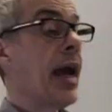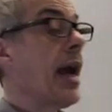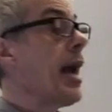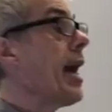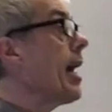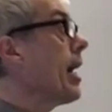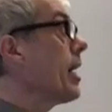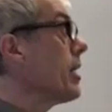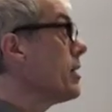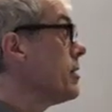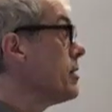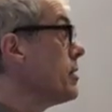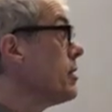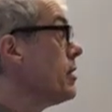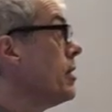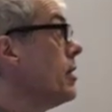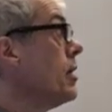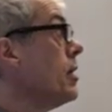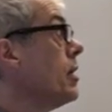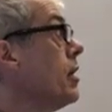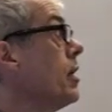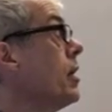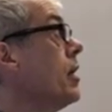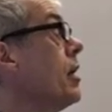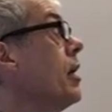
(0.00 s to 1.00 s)
And
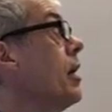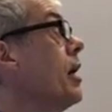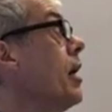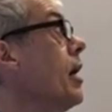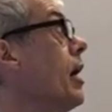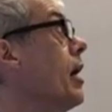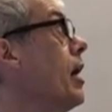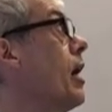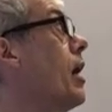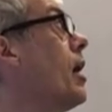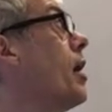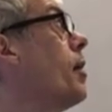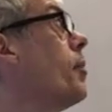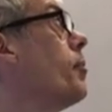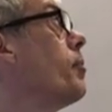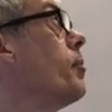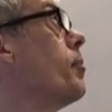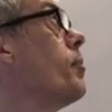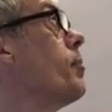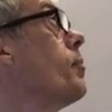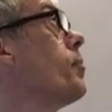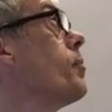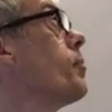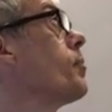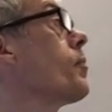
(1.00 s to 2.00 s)

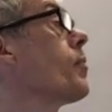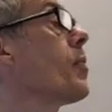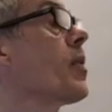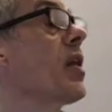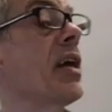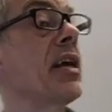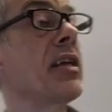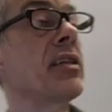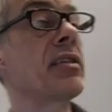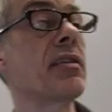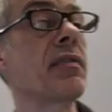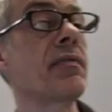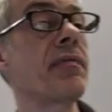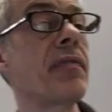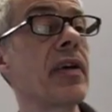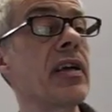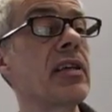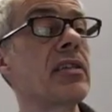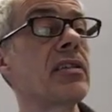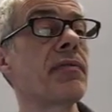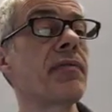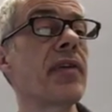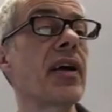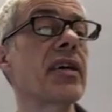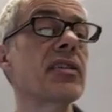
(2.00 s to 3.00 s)
um, it's, a,
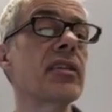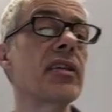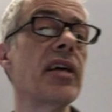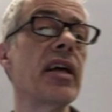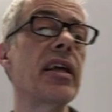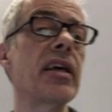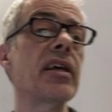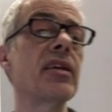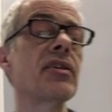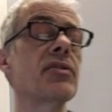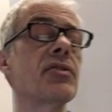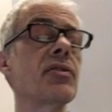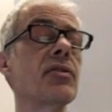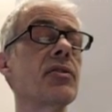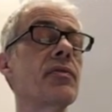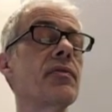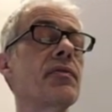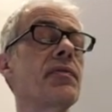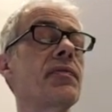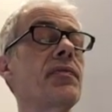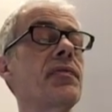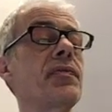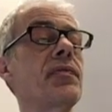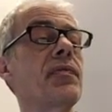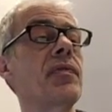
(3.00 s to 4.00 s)
it's a fascinating sort
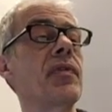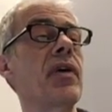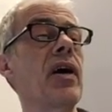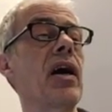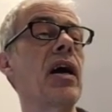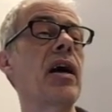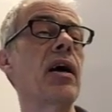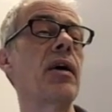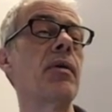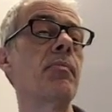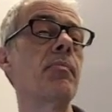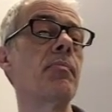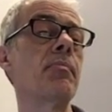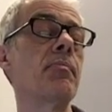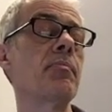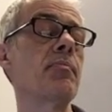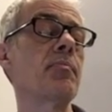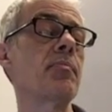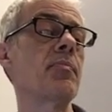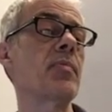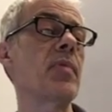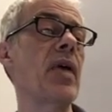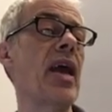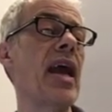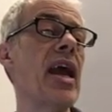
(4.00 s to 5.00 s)
of um,
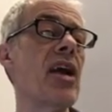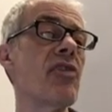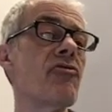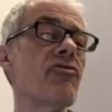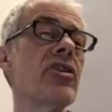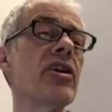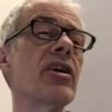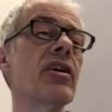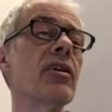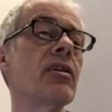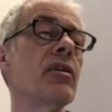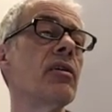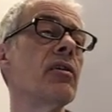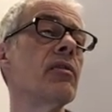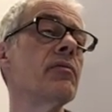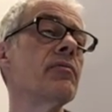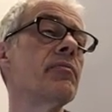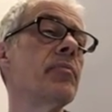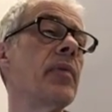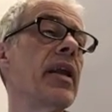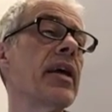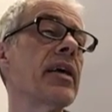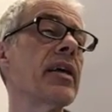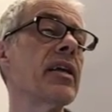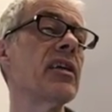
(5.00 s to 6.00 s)
area of
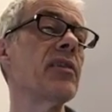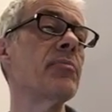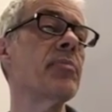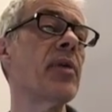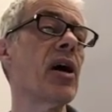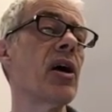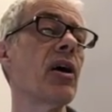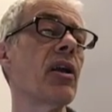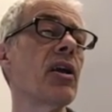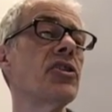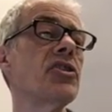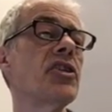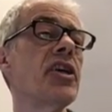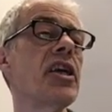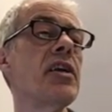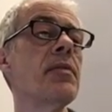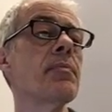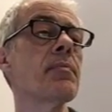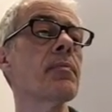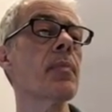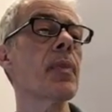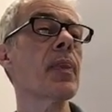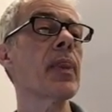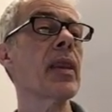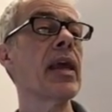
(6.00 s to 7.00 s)
molecular biology
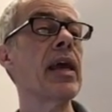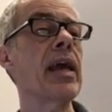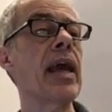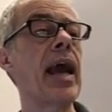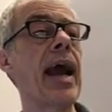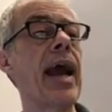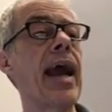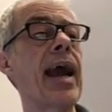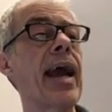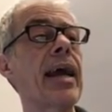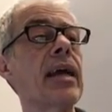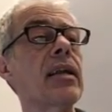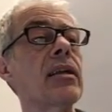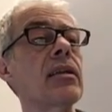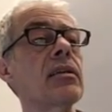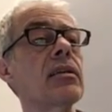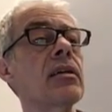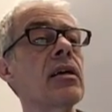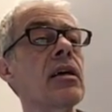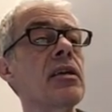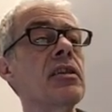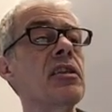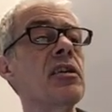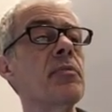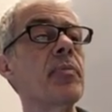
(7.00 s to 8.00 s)
and
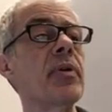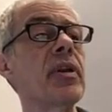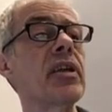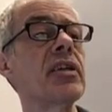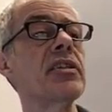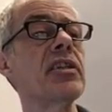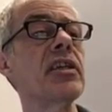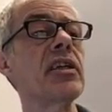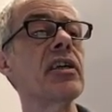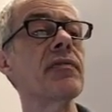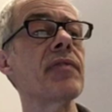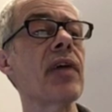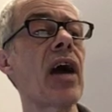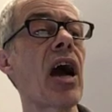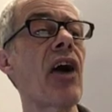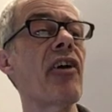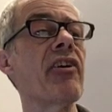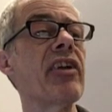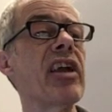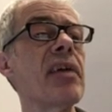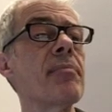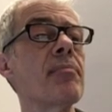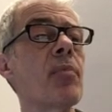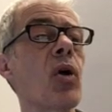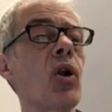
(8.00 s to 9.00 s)
the ability of
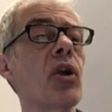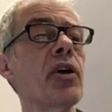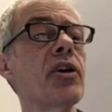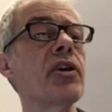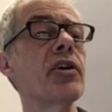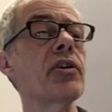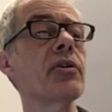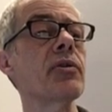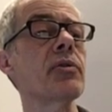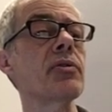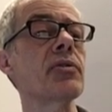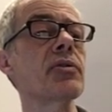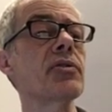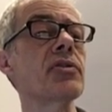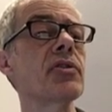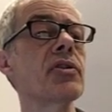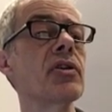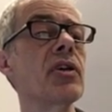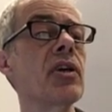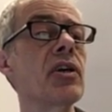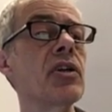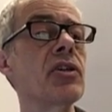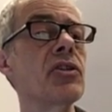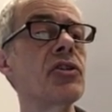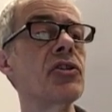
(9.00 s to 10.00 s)
RNA molecules
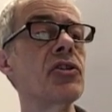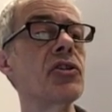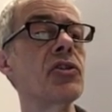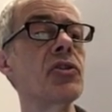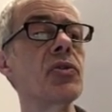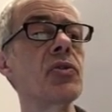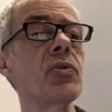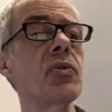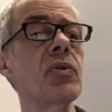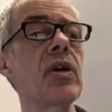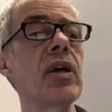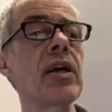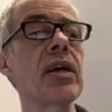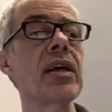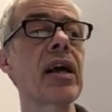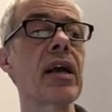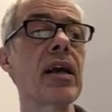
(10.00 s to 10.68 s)
to